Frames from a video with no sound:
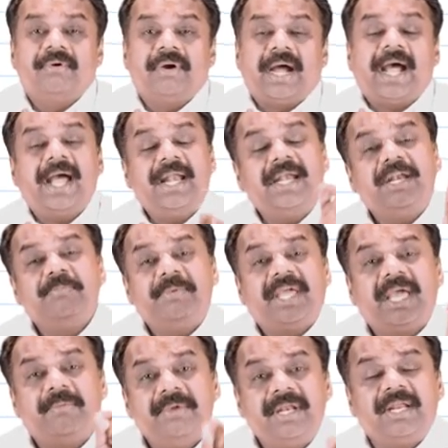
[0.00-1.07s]
and it
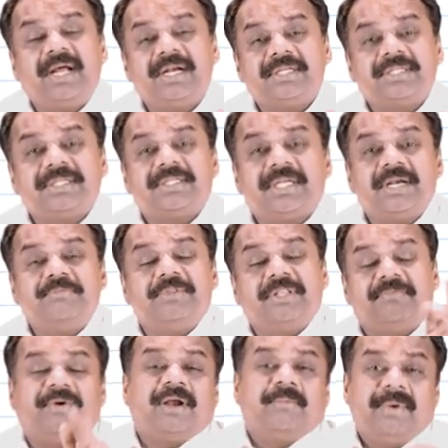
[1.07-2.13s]
became inconsistent with
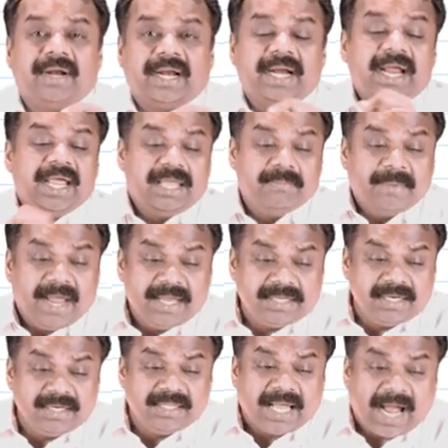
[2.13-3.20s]
the fundamental right.
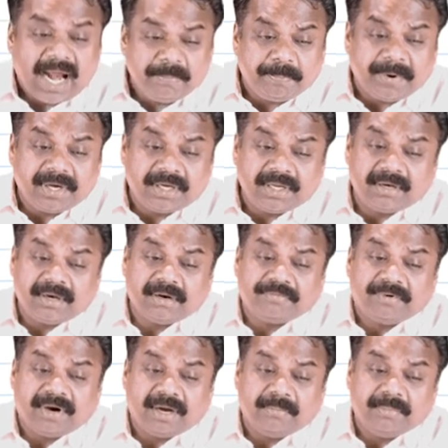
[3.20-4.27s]
Imagine that particular
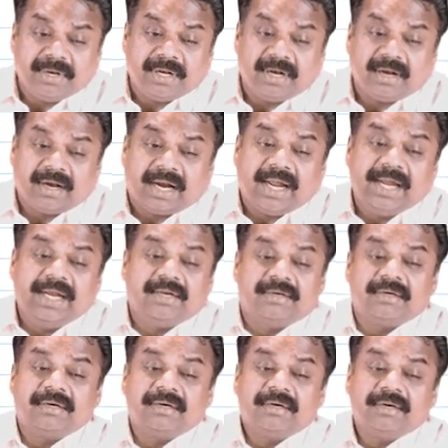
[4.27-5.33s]
fundamental
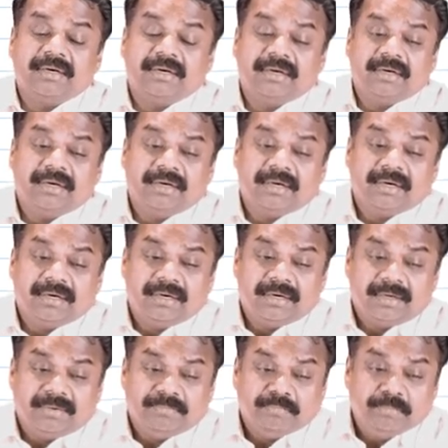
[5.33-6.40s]
right
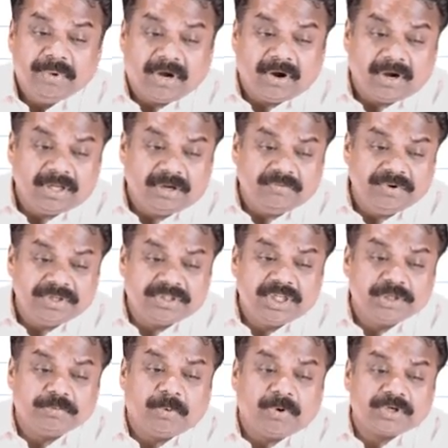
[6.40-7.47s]
because of which
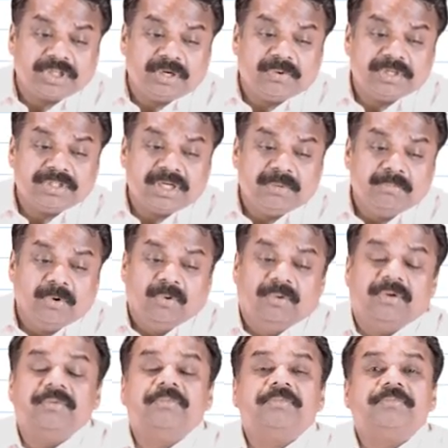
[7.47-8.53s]
this portion was removed.